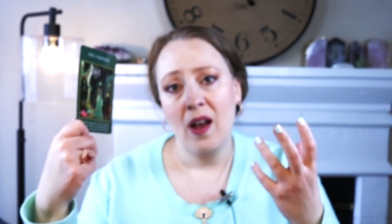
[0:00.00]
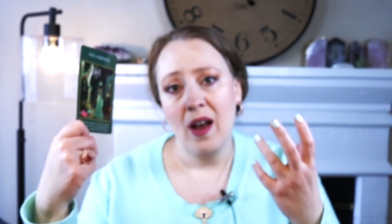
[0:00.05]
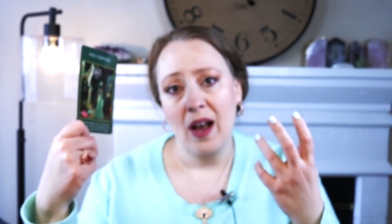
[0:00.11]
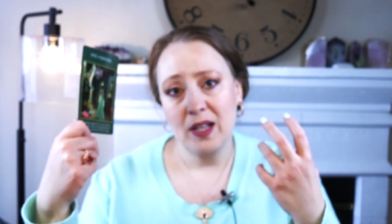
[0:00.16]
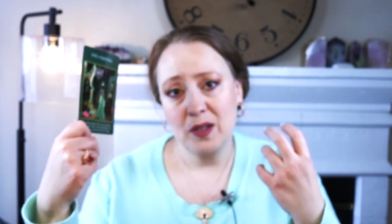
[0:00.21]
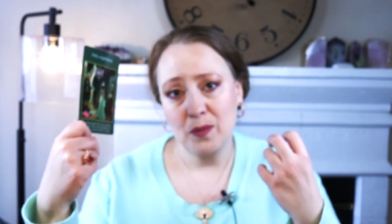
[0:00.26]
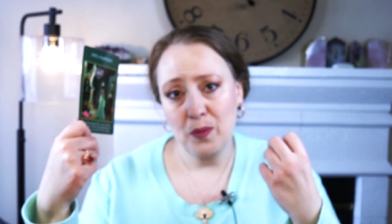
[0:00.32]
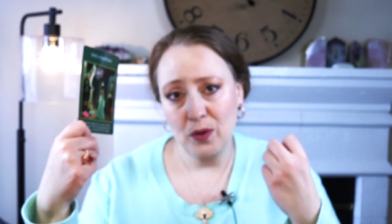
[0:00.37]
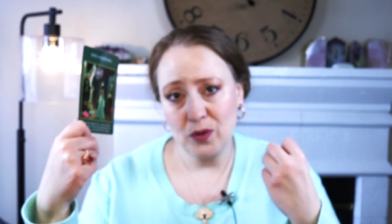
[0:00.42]

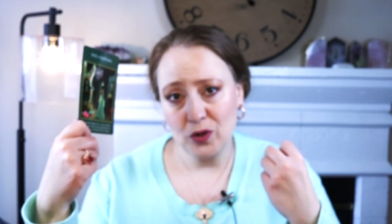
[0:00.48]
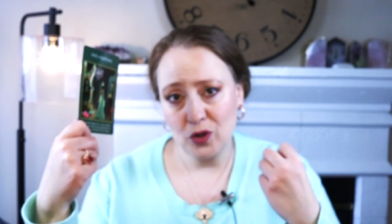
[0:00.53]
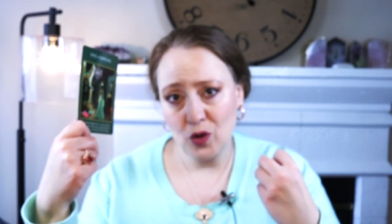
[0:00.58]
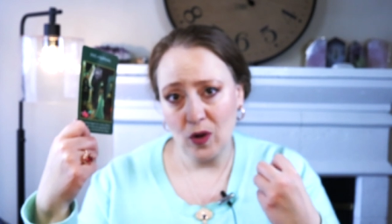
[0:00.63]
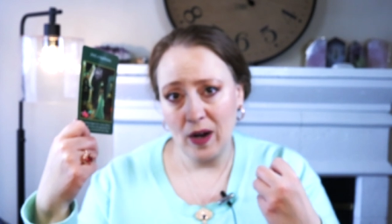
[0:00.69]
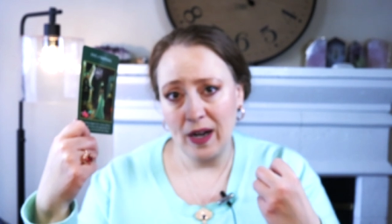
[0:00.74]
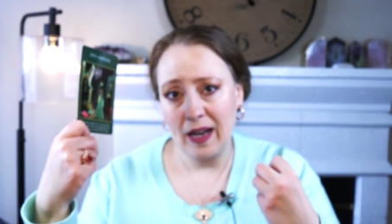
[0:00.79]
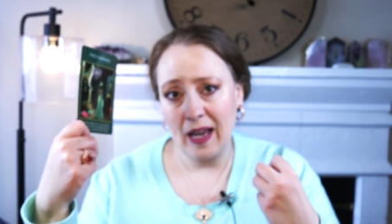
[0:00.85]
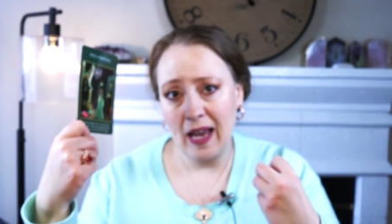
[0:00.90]
as opposed to
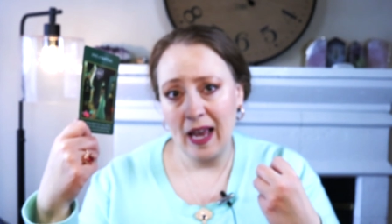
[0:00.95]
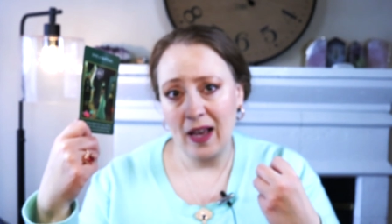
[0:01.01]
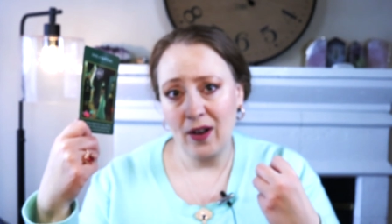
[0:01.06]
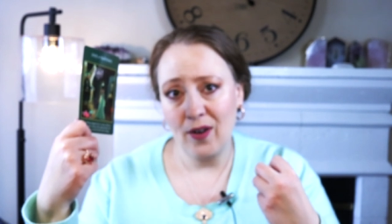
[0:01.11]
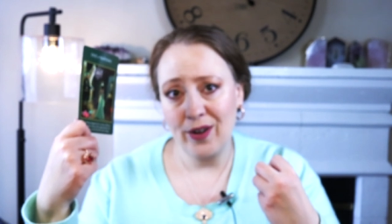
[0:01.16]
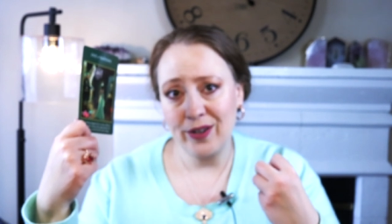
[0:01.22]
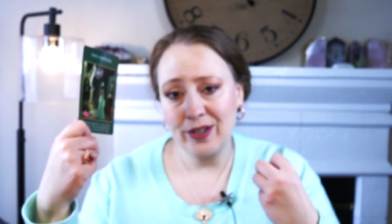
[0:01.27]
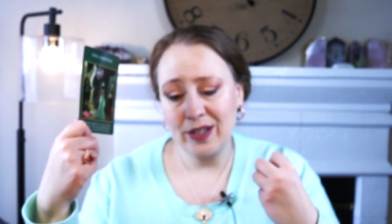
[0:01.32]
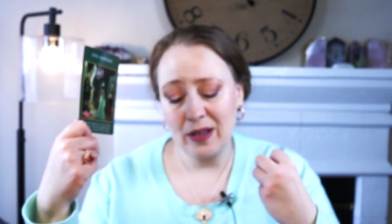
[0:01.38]
trying to hang
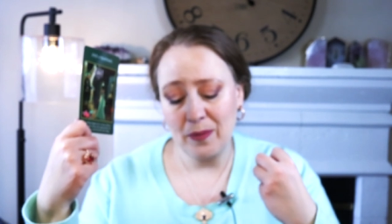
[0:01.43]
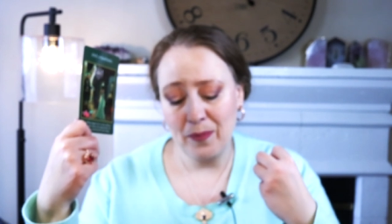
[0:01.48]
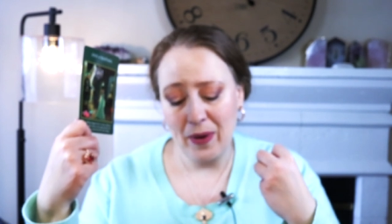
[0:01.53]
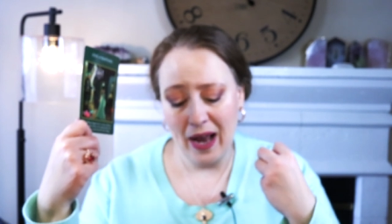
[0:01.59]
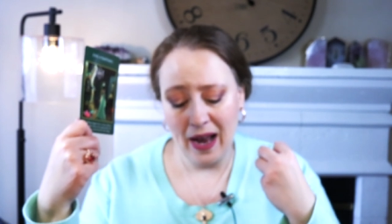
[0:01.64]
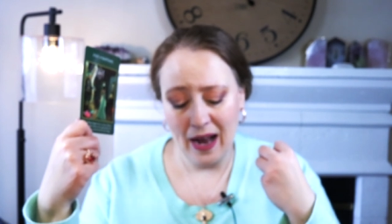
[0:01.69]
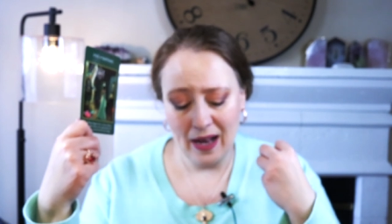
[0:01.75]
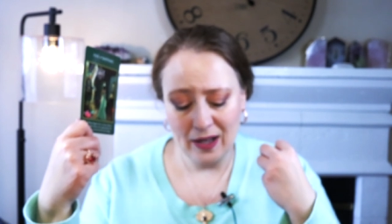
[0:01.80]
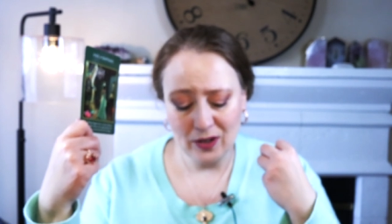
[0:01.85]
on to the
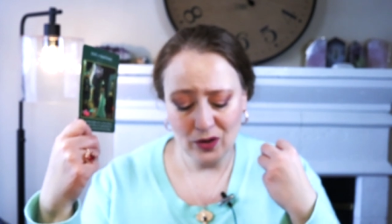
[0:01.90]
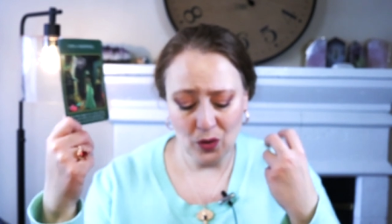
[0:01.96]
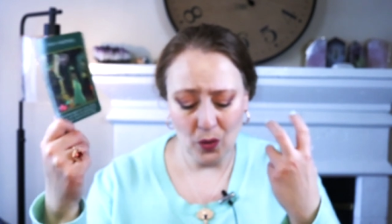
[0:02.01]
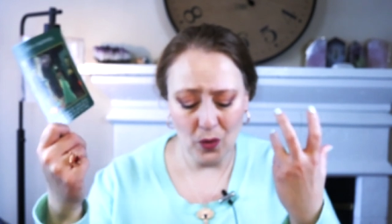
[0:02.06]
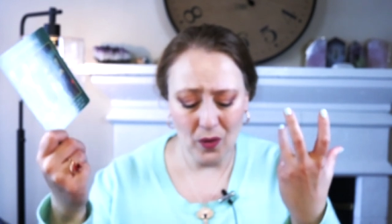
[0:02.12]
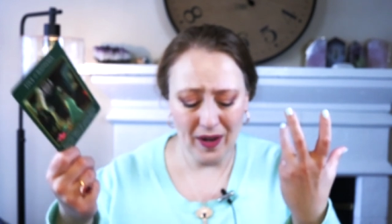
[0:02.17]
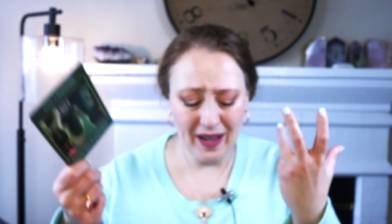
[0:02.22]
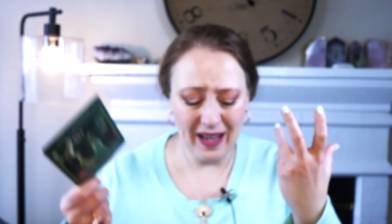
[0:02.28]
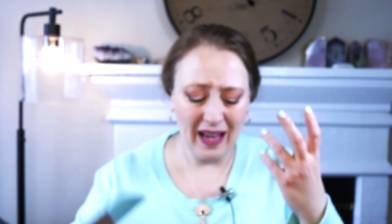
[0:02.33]
past
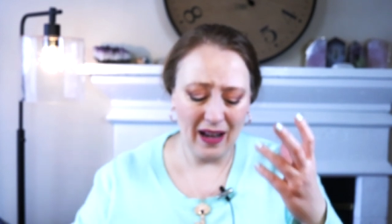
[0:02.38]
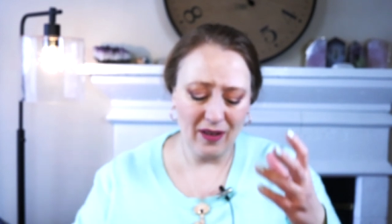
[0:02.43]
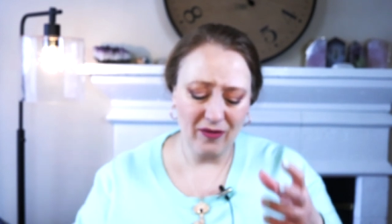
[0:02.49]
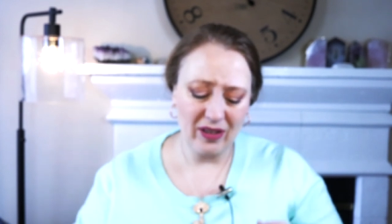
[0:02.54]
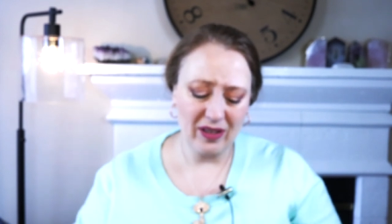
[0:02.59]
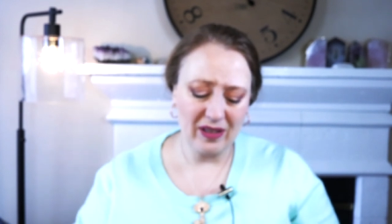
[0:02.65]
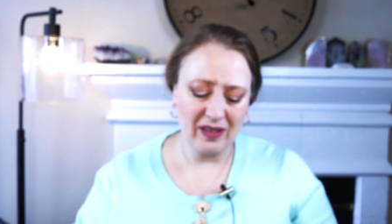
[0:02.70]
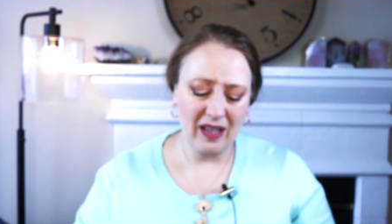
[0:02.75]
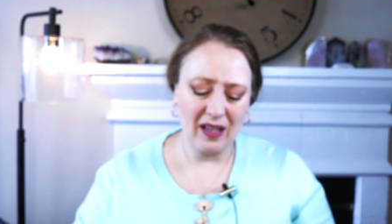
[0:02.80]
or again
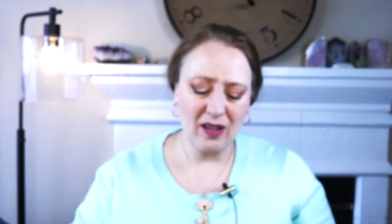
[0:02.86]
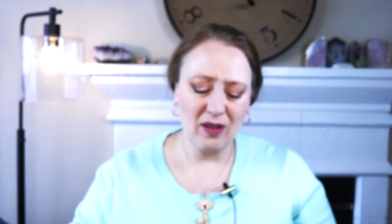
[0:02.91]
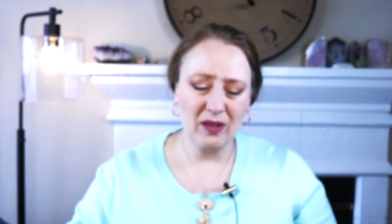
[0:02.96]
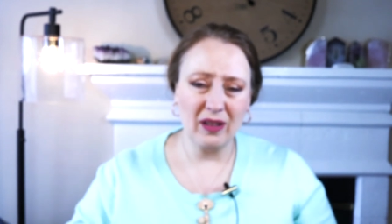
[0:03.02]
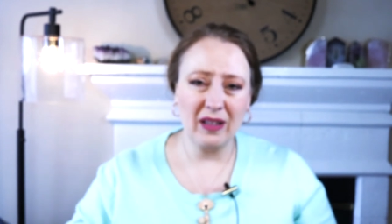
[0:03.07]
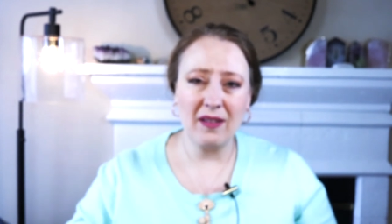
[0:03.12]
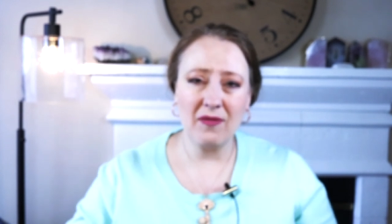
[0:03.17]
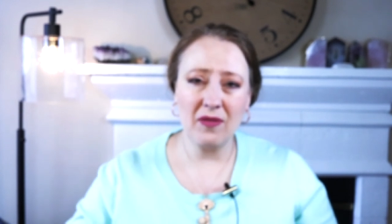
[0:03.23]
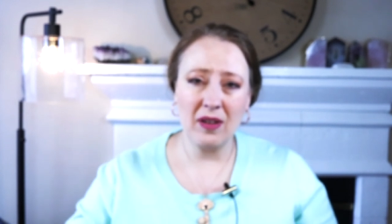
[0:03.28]
feeling like you're
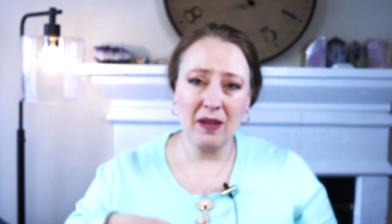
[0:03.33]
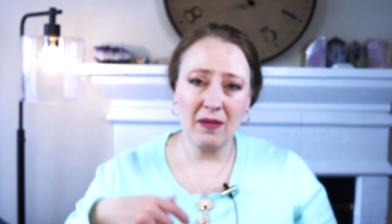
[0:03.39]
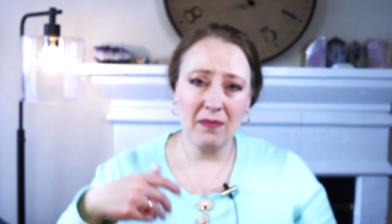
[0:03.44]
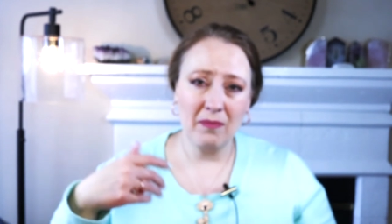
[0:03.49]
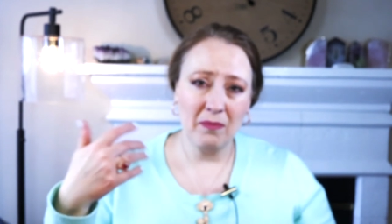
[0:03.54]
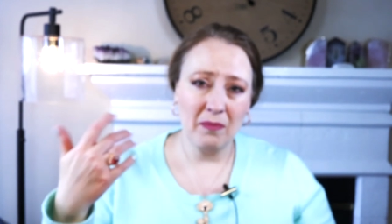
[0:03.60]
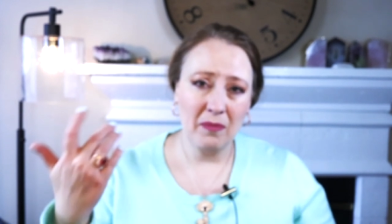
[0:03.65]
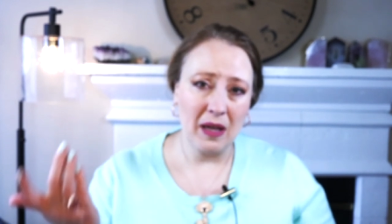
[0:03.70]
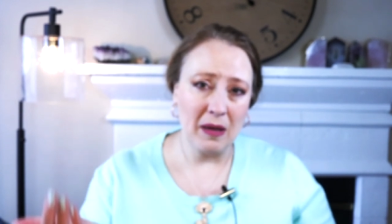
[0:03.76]

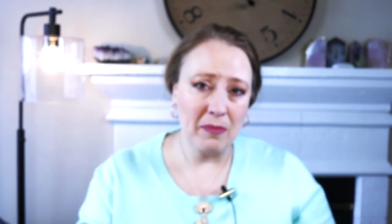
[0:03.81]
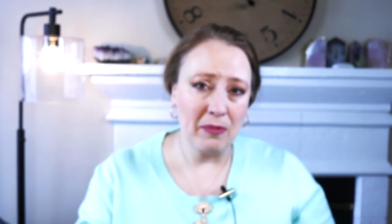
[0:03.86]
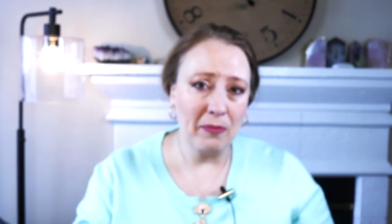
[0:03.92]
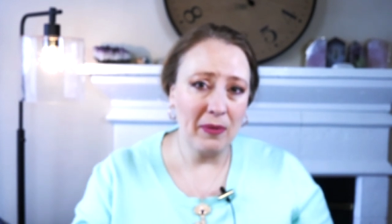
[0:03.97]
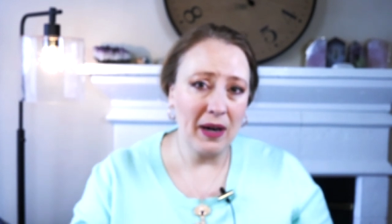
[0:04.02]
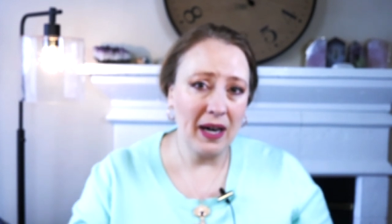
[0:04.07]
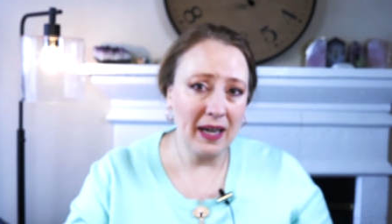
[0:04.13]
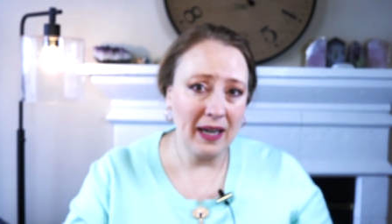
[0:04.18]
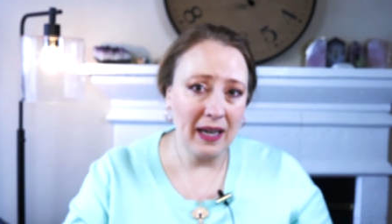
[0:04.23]
leaving people
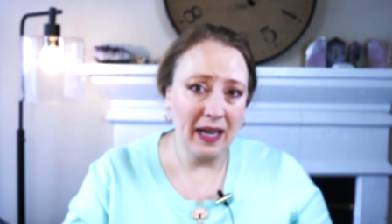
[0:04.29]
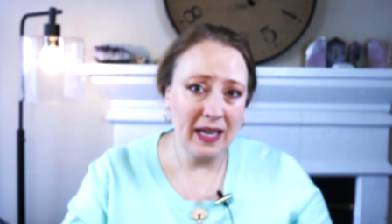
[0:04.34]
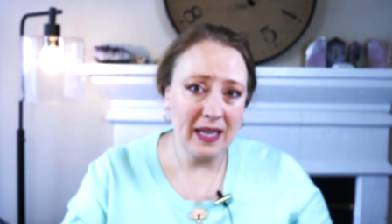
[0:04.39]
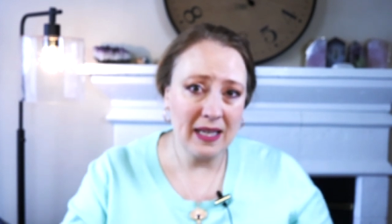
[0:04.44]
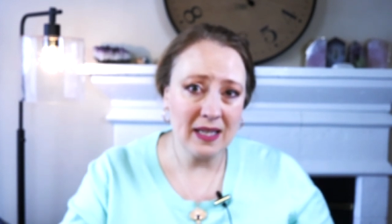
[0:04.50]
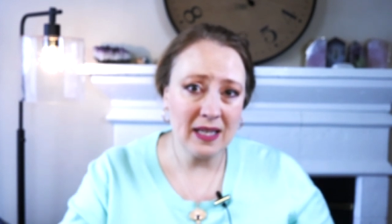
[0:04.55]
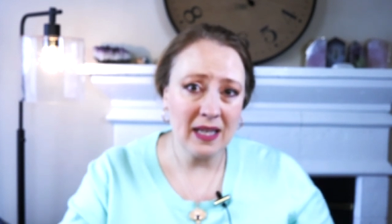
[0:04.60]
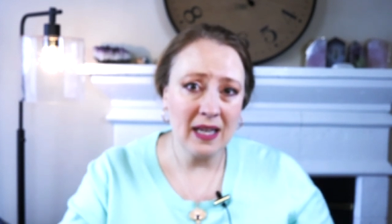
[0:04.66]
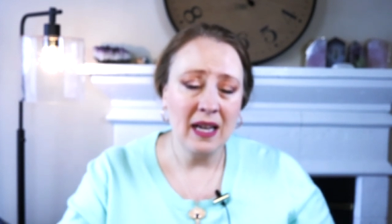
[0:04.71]

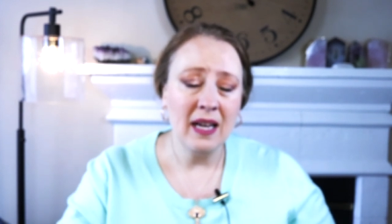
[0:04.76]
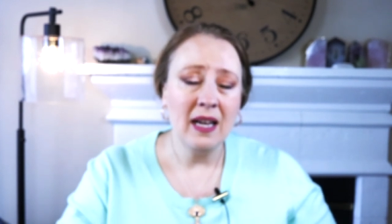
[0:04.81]
behind.